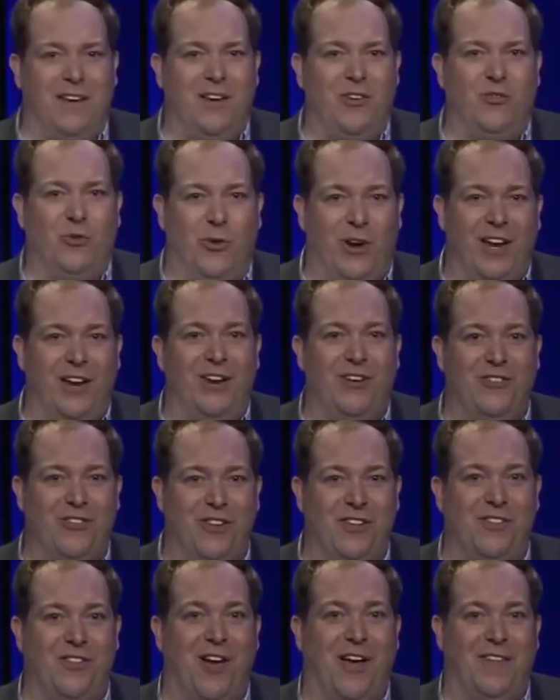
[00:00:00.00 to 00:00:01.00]
initial
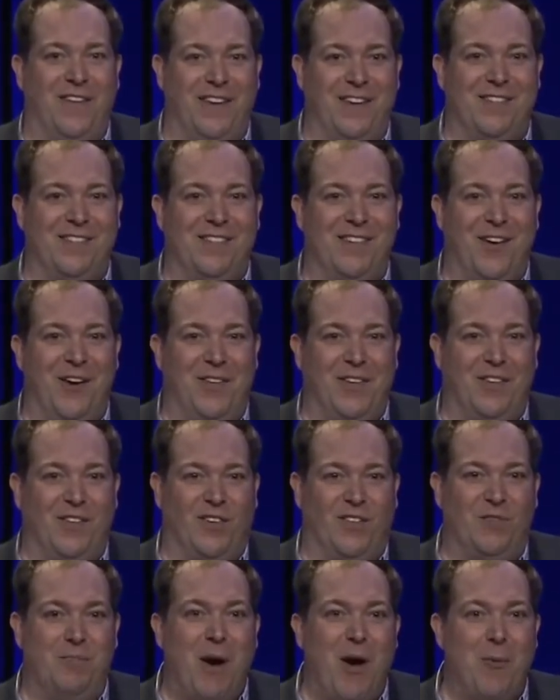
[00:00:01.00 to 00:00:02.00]
conditions on these, on
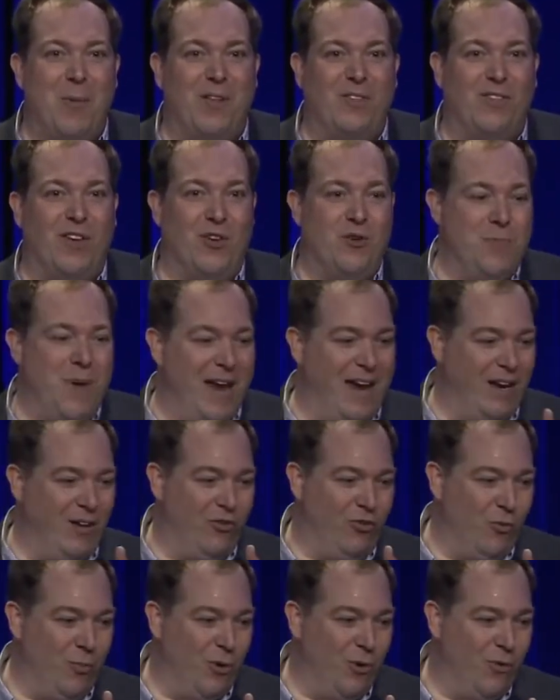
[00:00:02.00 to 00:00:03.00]
these experiments, and you may get
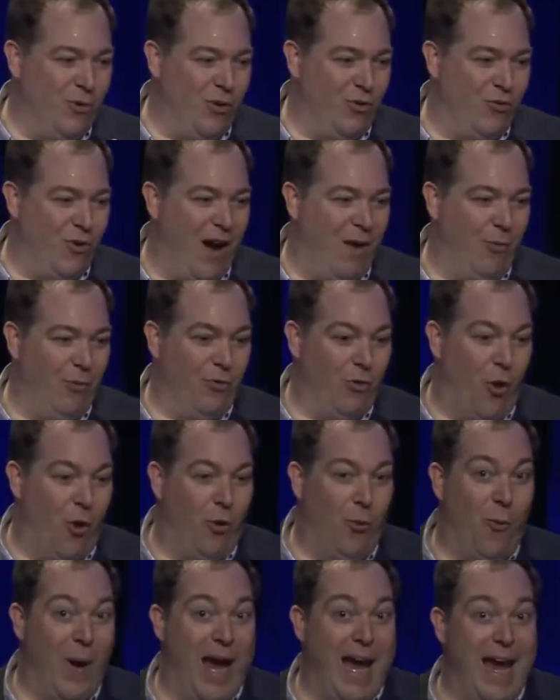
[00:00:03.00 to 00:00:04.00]
a Jupiter that travels
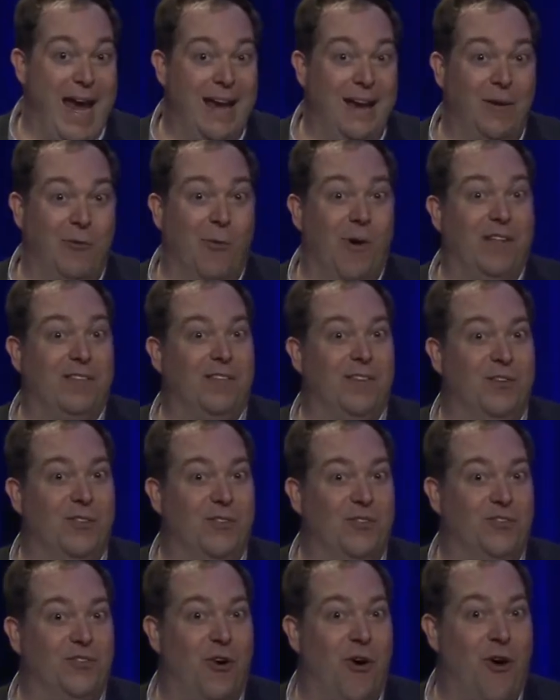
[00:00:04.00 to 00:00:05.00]
all the way in and runs into
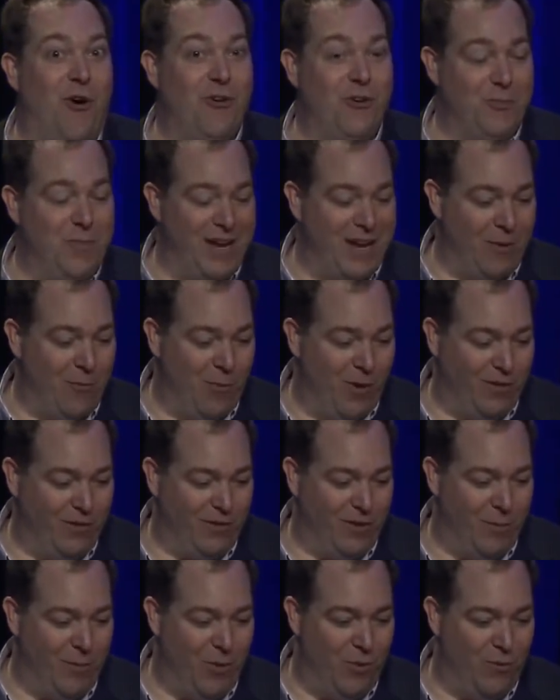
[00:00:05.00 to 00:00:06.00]
the star. You may get
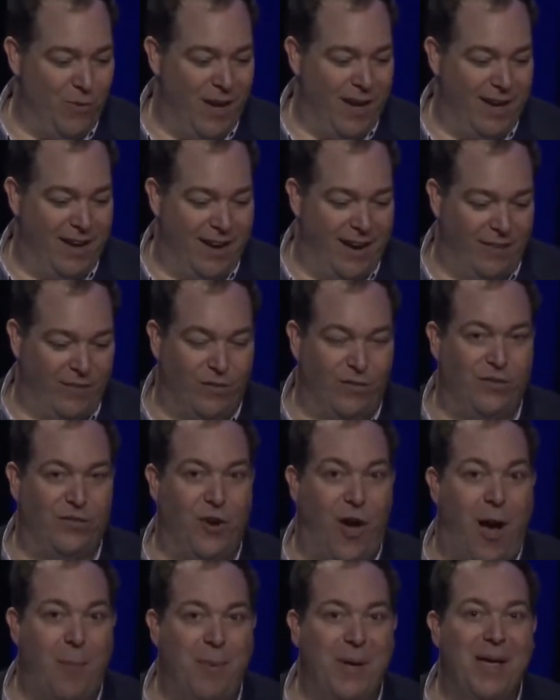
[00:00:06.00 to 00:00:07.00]
ones that move in and then
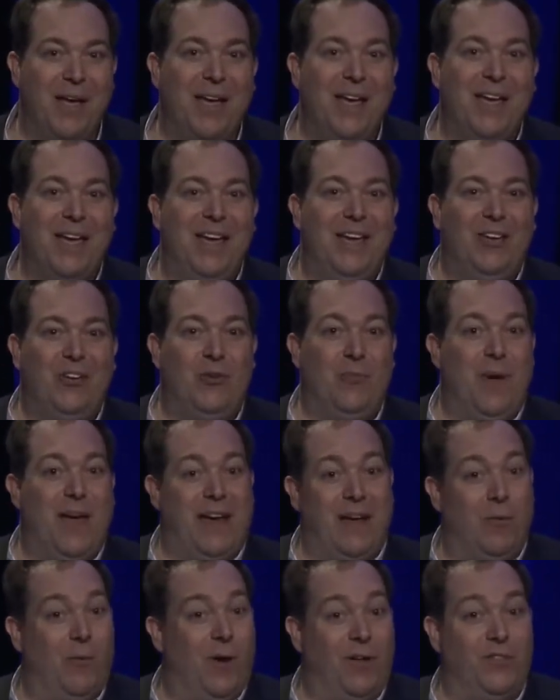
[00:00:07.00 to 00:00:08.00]
stop. You
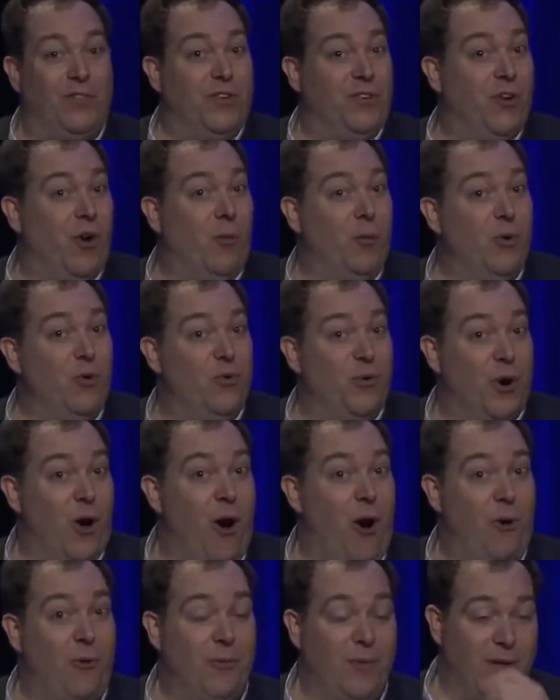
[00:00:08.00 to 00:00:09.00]
may get ones that don't move at
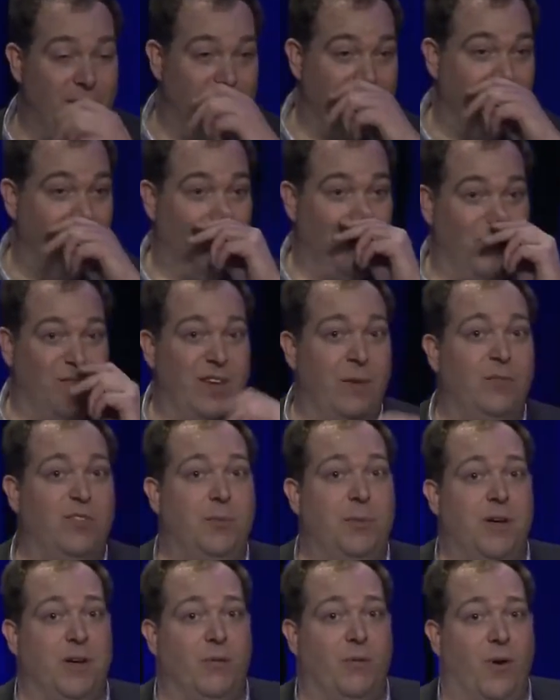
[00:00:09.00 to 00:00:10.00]
all. And so there seems
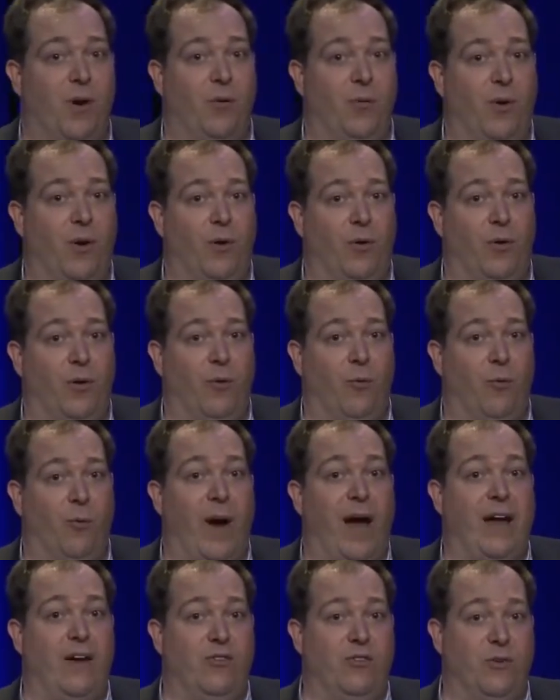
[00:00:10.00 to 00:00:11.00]
to be a, a, a
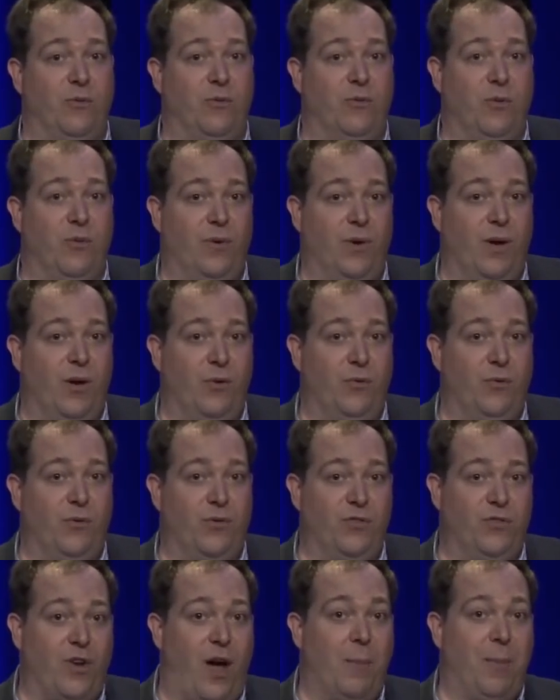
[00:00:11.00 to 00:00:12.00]
range of, of
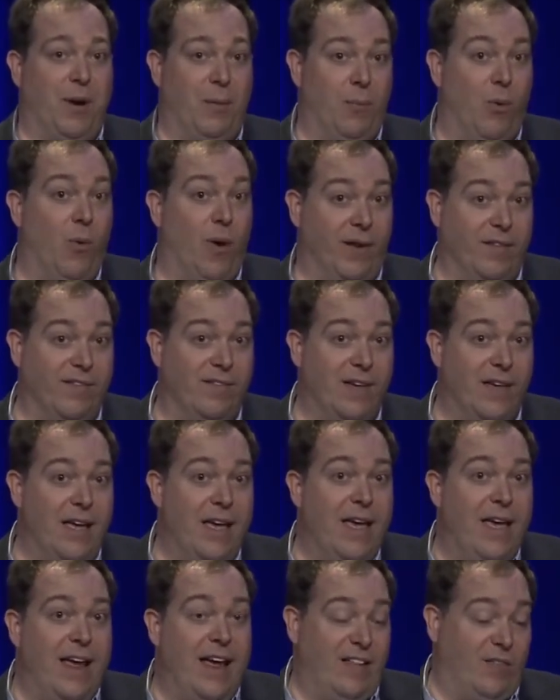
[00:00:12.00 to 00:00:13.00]
stopping points.
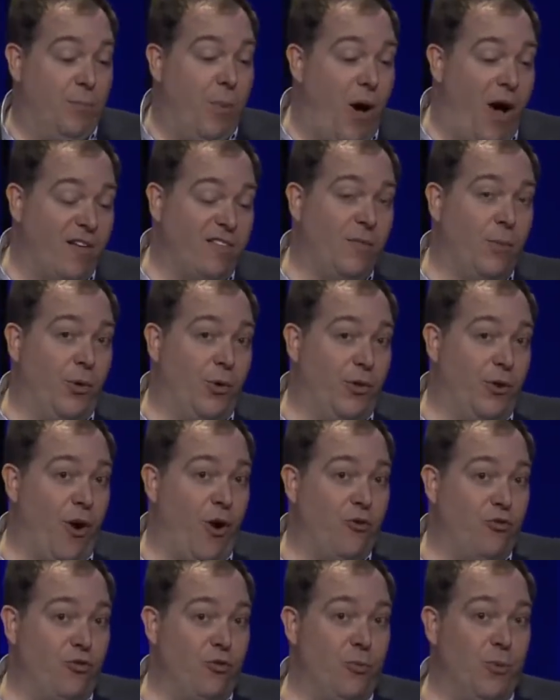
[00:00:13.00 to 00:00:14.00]
It's possible that
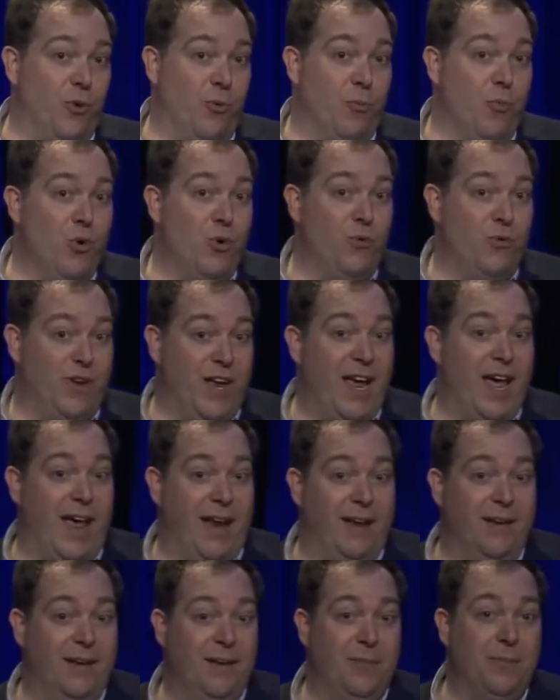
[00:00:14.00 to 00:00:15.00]
our Jupiter moved
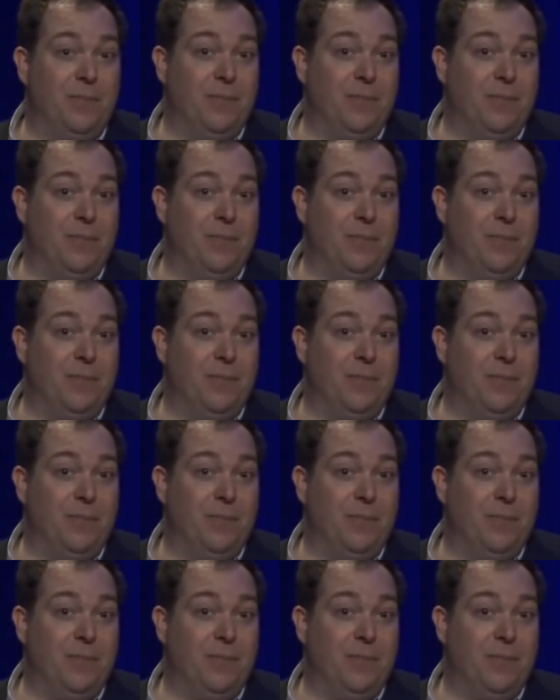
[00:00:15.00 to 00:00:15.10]
in,